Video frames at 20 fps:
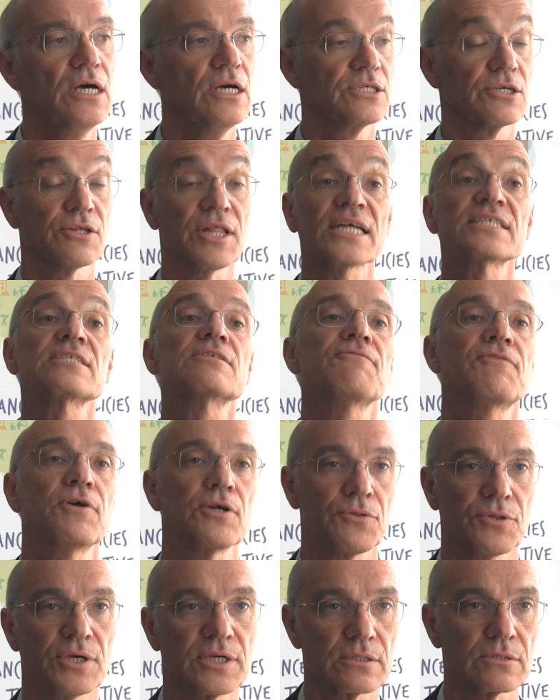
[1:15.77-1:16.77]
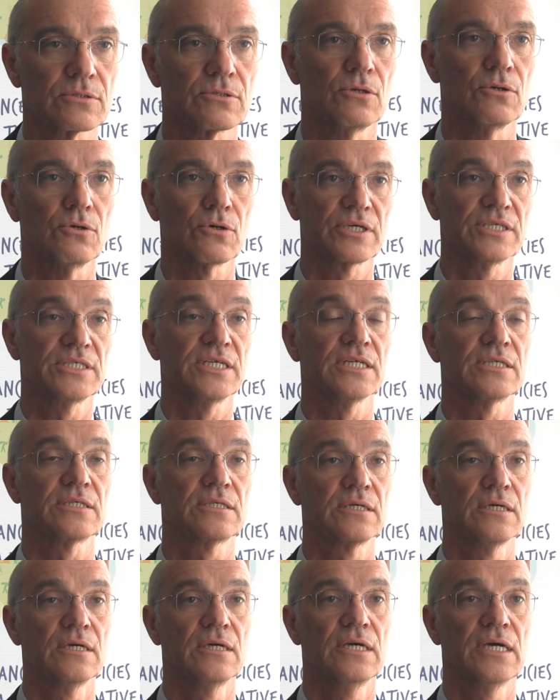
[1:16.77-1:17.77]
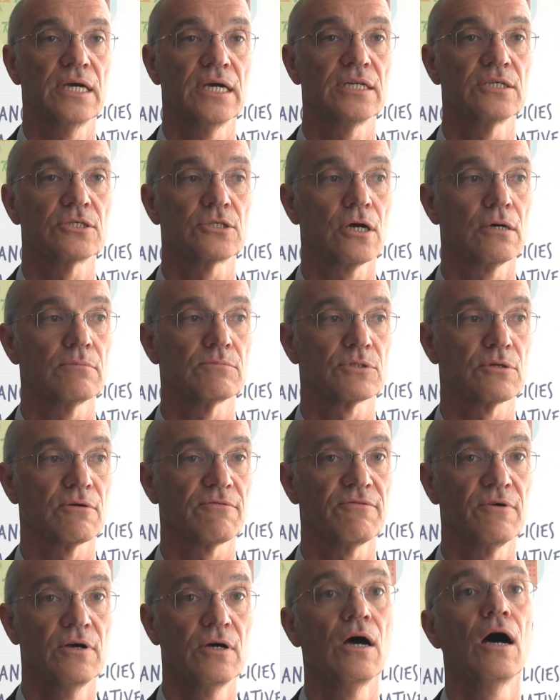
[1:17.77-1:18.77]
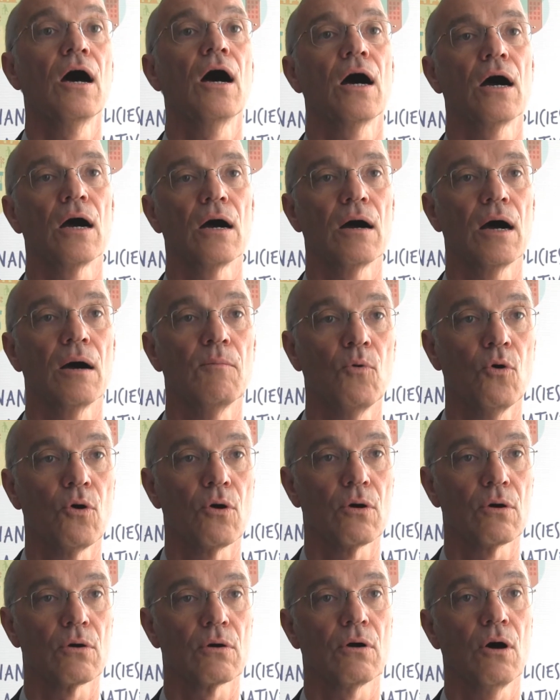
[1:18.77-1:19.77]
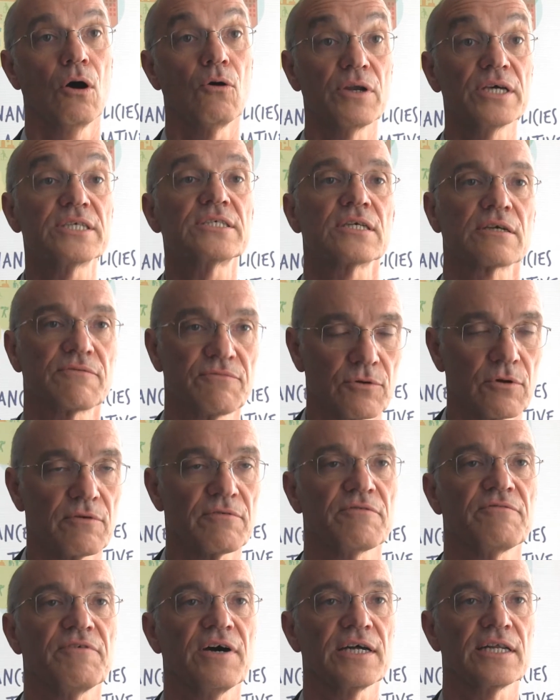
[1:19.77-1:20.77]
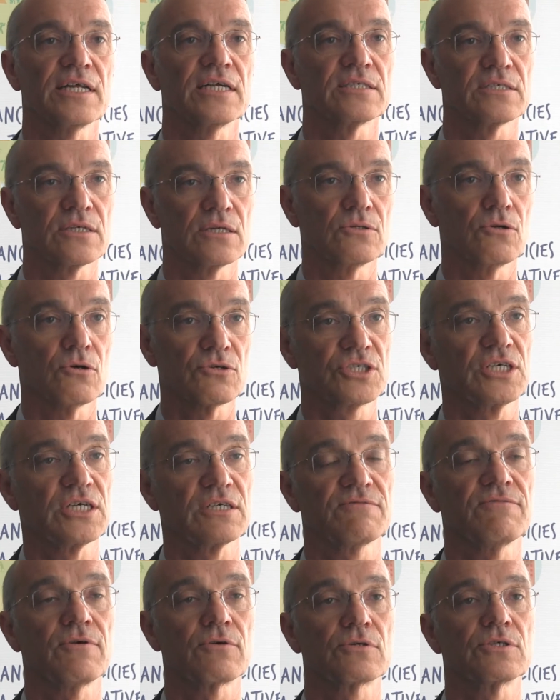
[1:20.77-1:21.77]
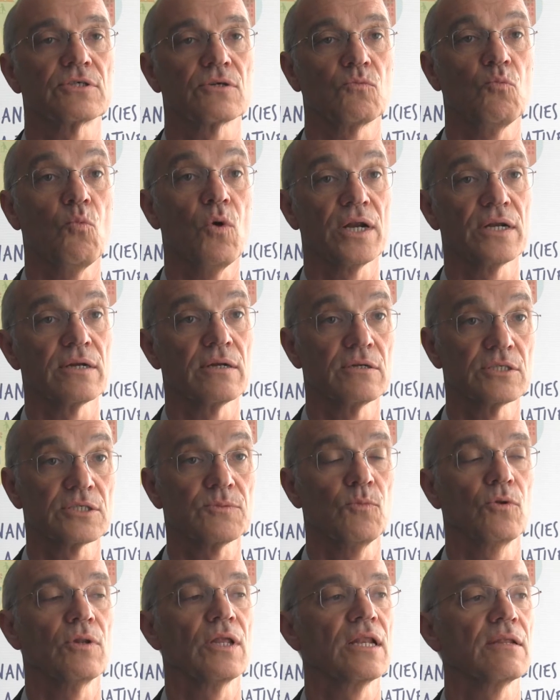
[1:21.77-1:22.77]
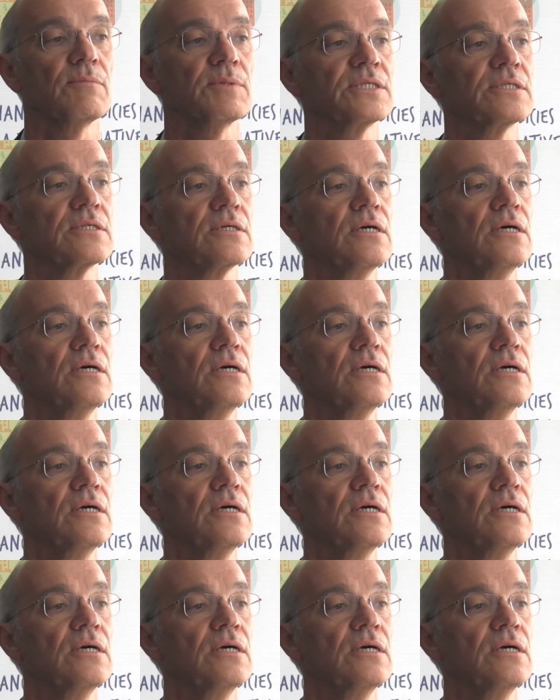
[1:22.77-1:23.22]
So that's the first thing, to look at it in terms of a more holistic view of the finance and not just focus on one small element.